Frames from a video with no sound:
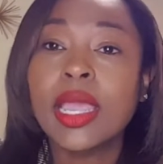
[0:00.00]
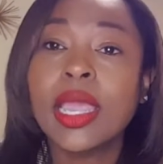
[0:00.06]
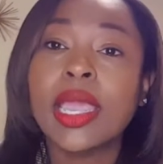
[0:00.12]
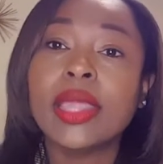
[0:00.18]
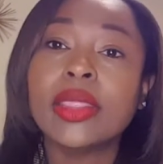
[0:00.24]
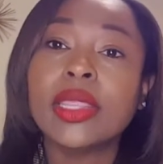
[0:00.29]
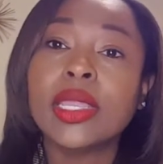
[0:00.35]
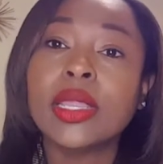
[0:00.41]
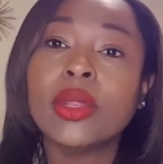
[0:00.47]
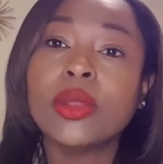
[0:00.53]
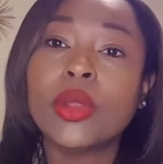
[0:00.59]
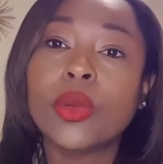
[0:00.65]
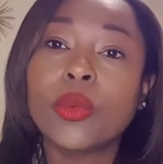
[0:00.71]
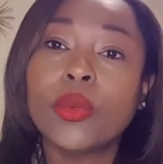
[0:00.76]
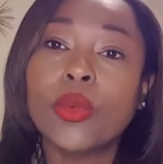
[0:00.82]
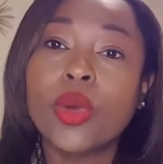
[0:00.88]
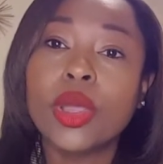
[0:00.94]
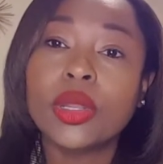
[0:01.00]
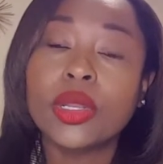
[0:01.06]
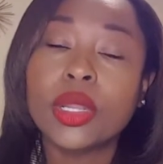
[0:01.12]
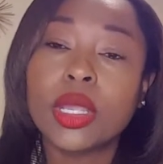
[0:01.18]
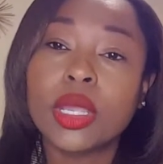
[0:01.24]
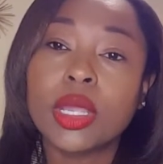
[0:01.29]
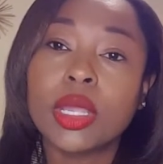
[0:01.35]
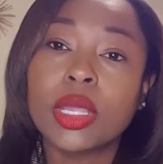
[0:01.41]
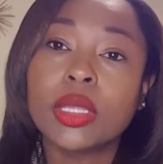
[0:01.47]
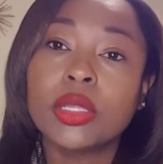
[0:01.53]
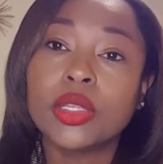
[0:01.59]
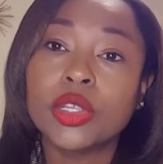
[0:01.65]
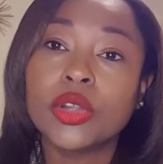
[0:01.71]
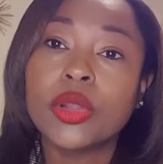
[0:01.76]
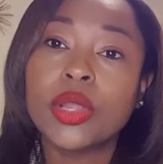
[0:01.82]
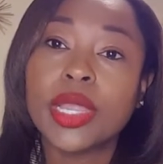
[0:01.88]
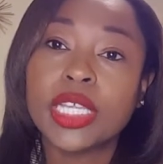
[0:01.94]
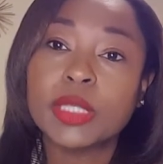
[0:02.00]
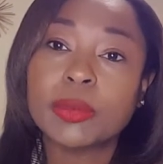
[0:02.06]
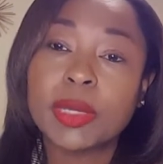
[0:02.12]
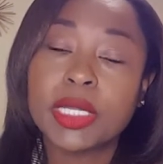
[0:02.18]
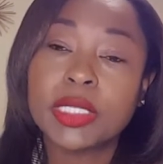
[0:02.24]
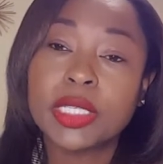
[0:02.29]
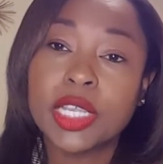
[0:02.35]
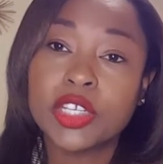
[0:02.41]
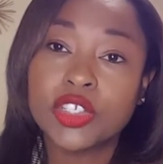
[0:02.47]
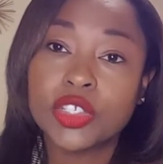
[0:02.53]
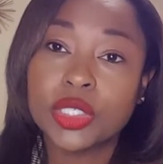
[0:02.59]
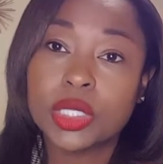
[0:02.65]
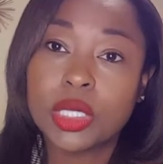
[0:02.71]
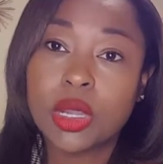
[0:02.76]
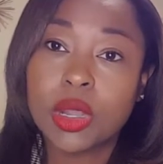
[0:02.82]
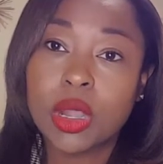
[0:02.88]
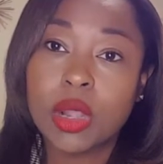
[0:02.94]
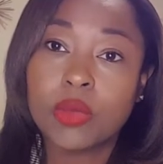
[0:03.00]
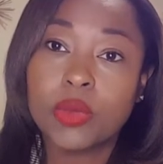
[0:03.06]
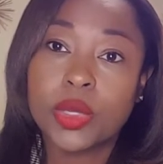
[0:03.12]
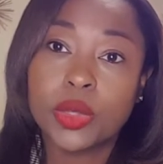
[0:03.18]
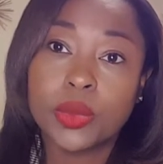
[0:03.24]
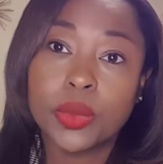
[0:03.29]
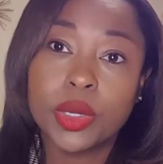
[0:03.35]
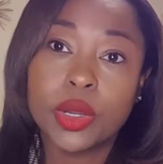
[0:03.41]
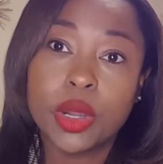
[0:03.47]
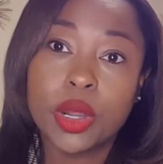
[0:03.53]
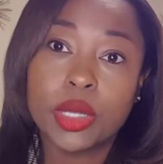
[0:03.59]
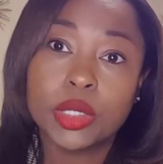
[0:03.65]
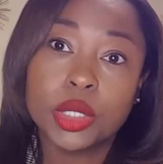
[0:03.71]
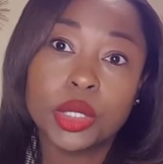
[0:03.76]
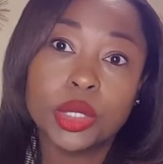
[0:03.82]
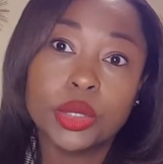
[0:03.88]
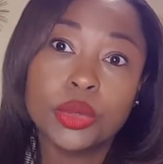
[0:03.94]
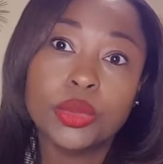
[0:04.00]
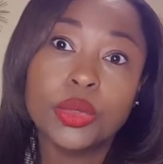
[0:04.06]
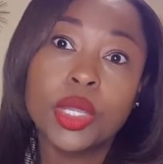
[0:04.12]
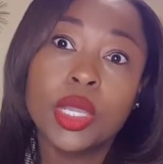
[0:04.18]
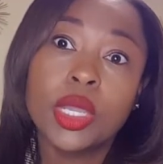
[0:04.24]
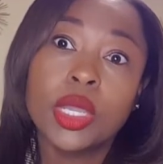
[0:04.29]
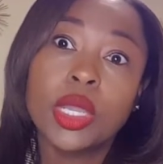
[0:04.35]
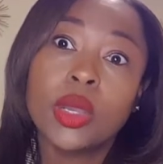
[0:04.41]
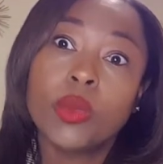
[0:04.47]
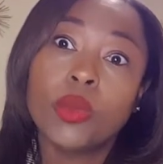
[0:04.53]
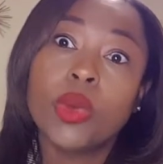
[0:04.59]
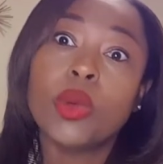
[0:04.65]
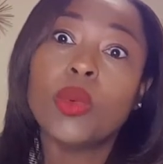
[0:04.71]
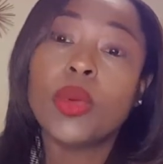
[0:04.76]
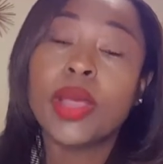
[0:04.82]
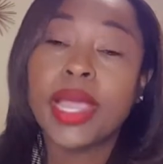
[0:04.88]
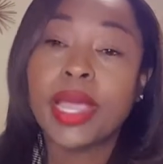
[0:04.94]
and then what your expectations are with regard to what will